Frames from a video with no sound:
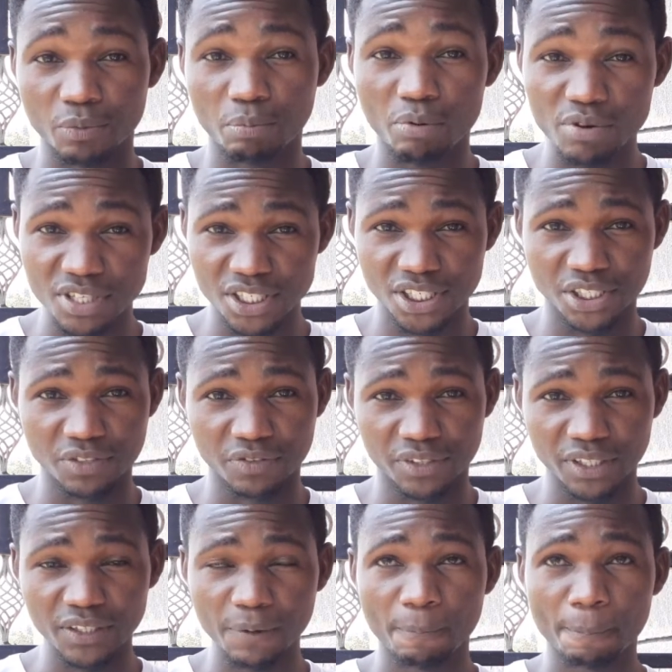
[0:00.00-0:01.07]

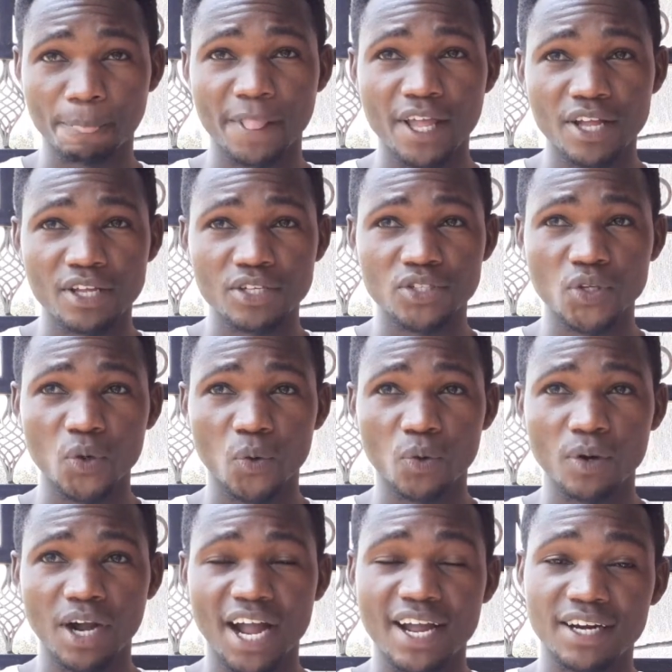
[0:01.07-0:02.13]
positively, so,
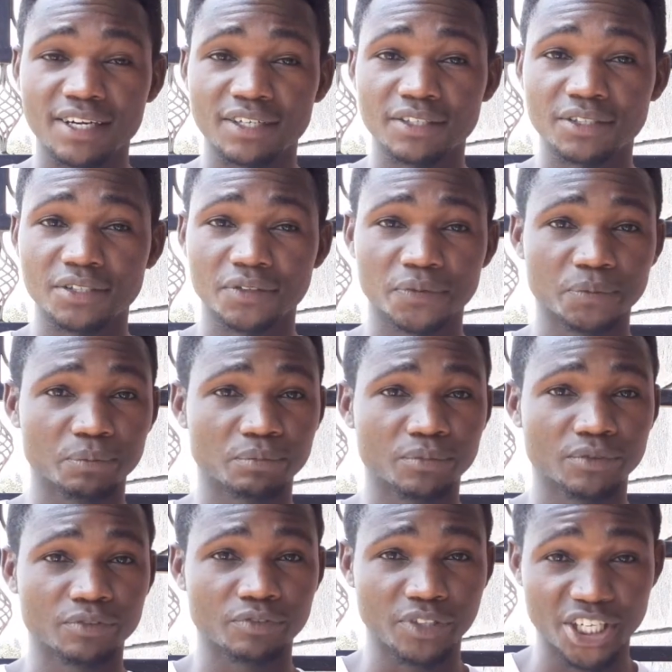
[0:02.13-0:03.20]
and
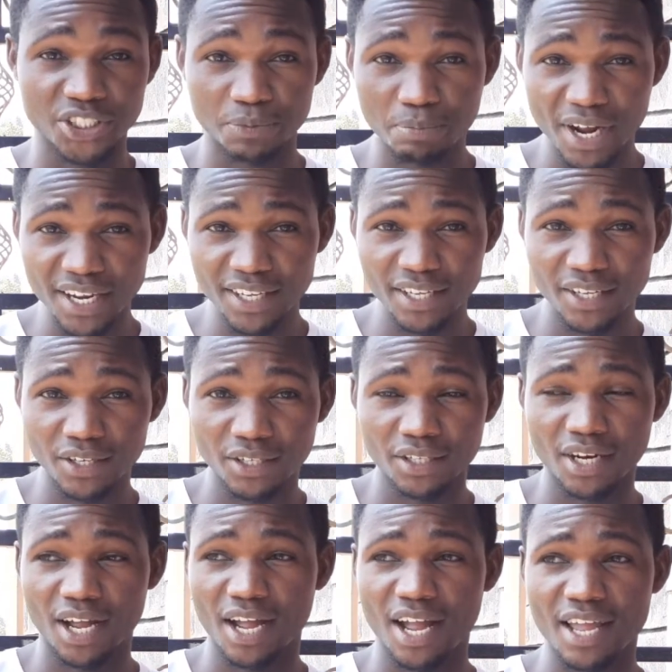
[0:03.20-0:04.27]
flashbacking
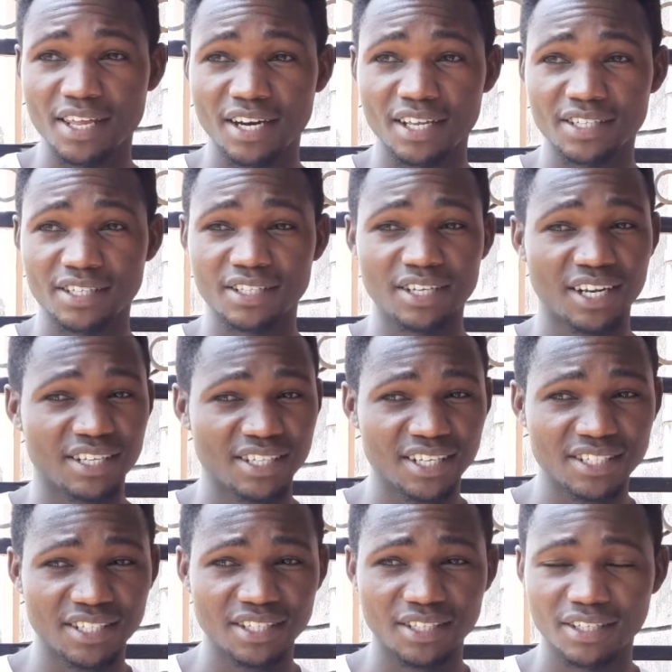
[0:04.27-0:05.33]
in a
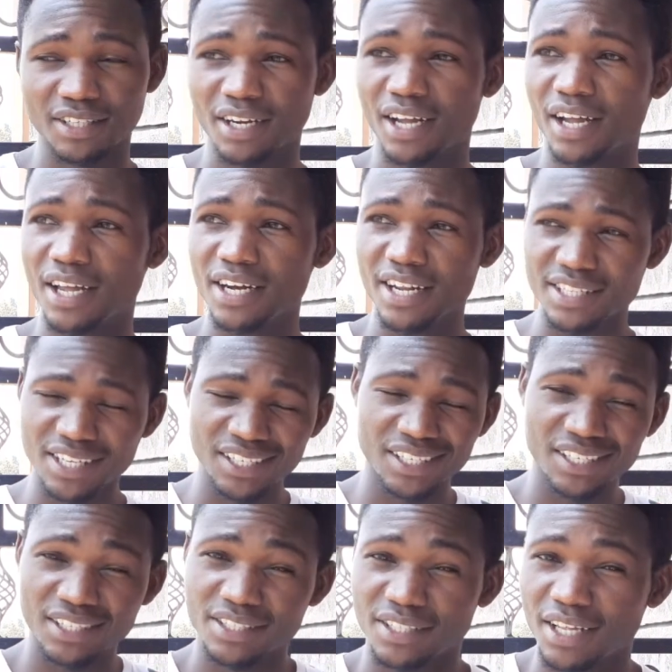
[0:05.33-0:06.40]

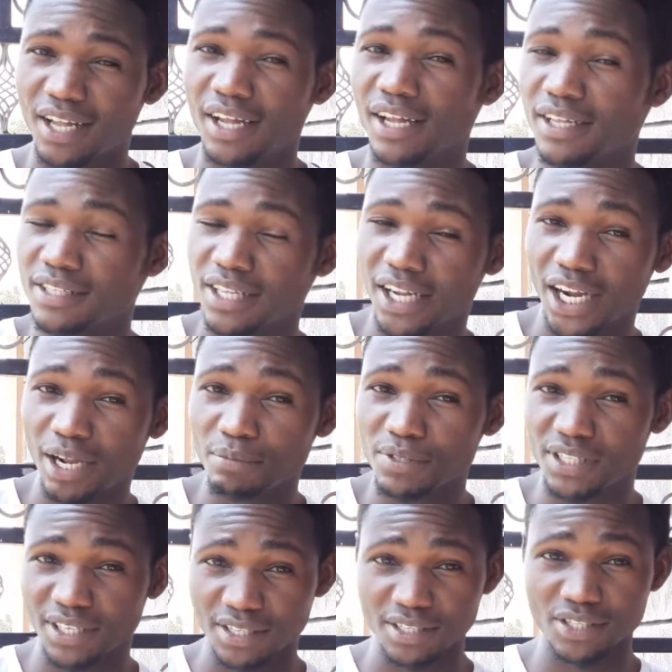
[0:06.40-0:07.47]
certain
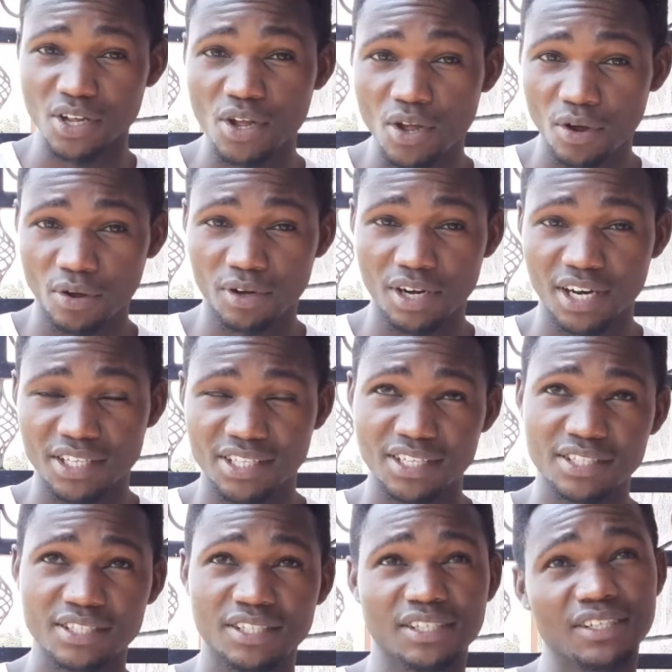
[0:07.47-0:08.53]
circumstance or in a
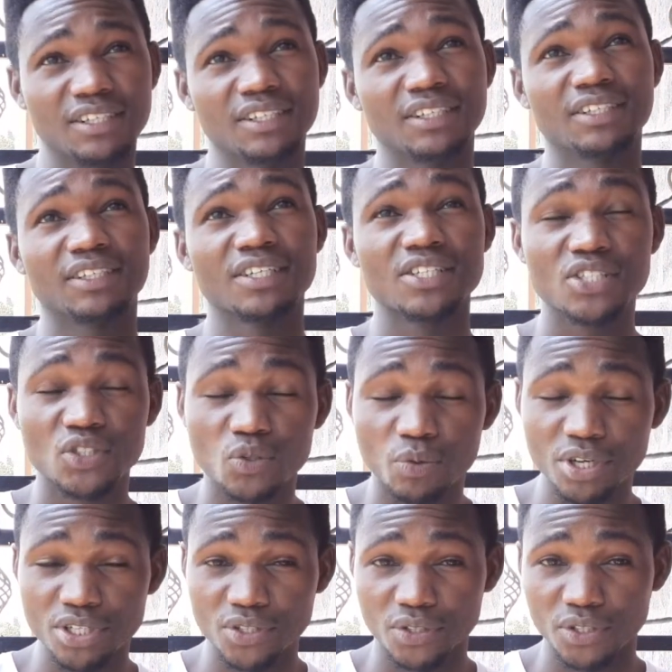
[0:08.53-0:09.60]
certain
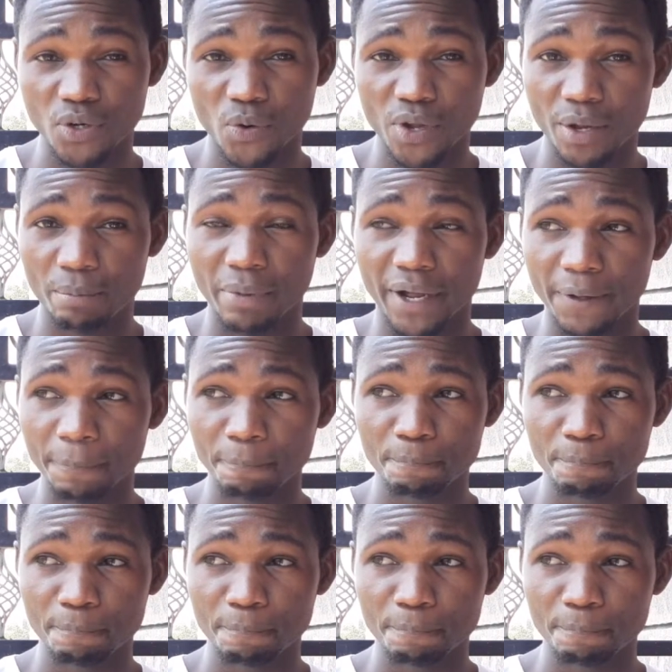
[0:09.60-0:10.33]
situation whereby